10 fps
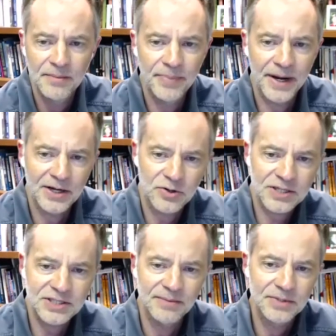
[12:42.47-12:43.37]
but I
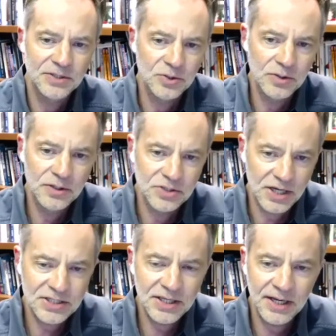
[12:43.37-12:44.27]
trust him to do it
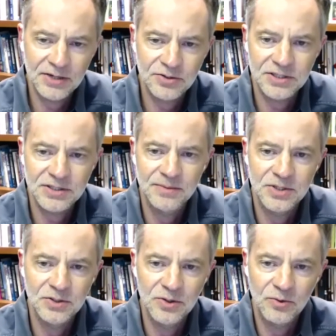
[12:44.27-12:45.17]
justly, and I trust him to
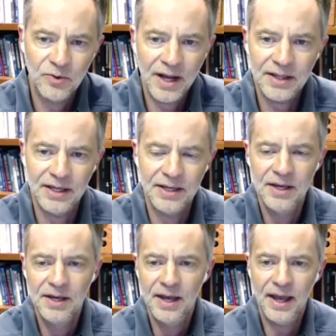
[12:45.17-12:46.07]
do it rightly.
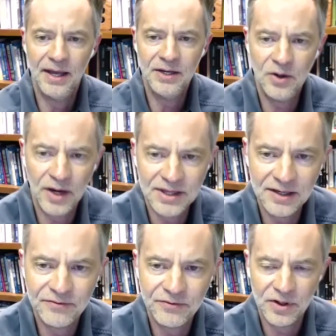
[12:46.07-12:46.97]
And, you know, I
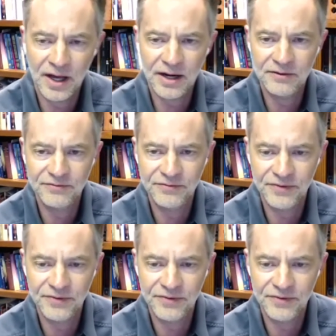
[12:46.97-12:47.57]
think for a lot of